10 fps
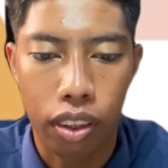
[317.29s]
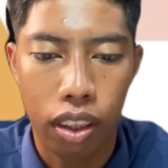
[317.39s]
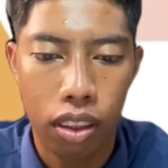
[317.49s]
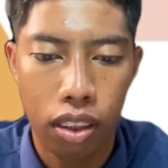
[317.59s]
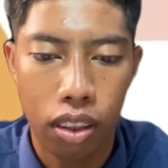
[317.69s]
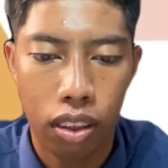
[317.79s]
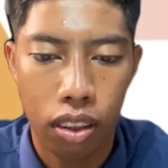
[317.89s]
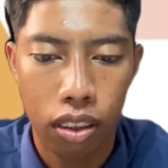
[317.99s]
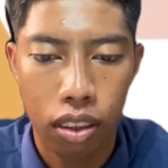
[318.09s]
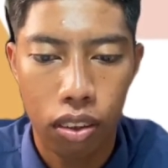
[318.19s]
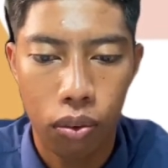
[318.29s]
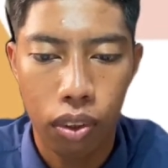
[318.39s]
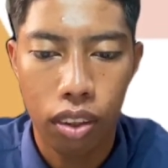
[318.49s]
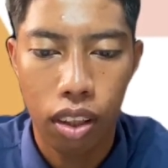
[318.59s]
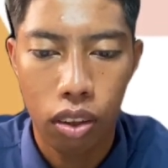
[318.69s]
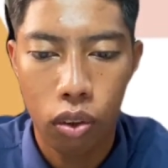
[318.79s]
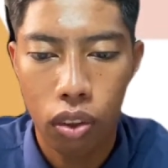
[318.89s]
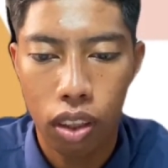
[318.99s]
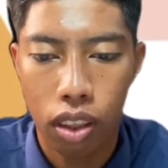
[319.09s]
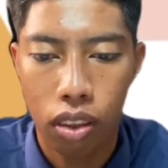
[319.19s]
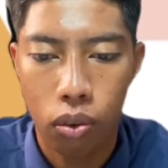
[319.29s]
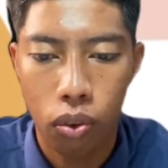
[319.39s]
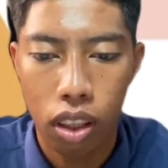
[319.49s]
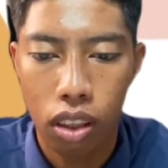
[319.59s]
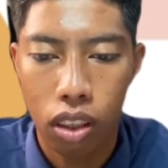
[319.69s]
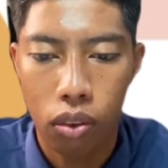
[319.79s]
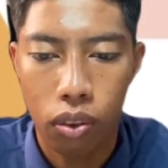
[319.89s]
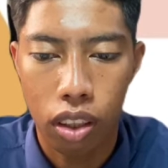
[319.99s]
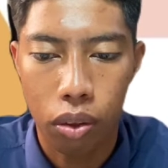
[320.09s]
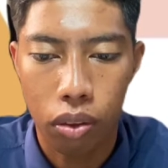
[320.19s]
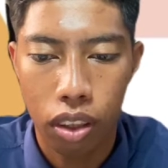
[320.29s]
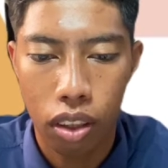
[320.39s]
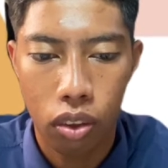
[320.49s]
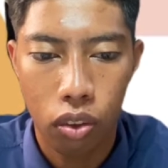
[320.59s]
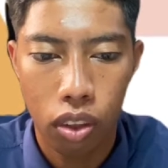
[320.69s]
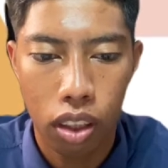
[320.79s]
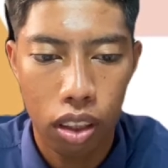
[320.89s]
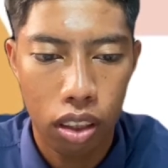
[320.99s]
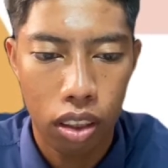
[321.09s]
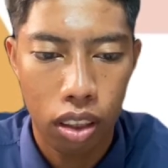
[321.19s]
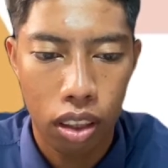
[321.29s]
In general, the service sector is one of the sectors in